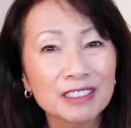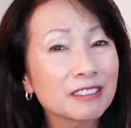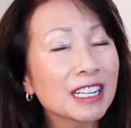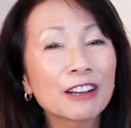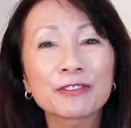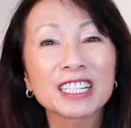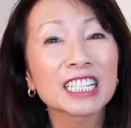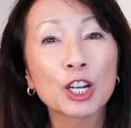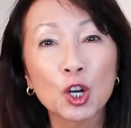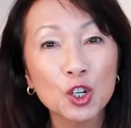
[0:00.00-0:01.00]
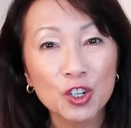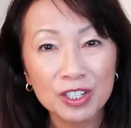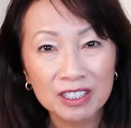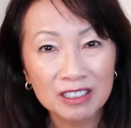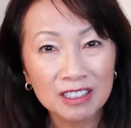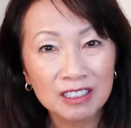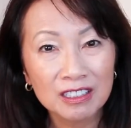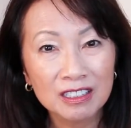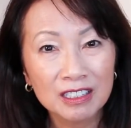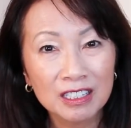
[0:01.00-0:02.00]
They're not feeling heard.
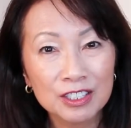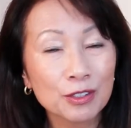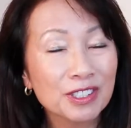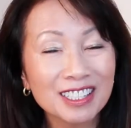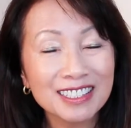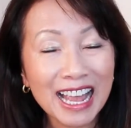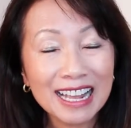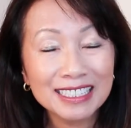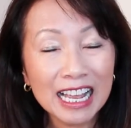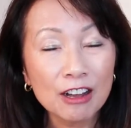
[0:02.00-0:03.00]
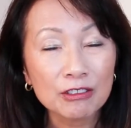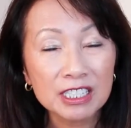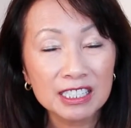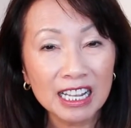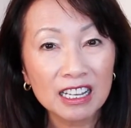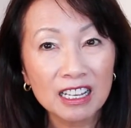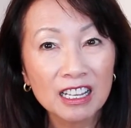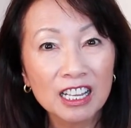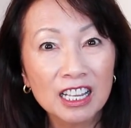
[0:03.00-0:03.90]
So kids act out. It's like,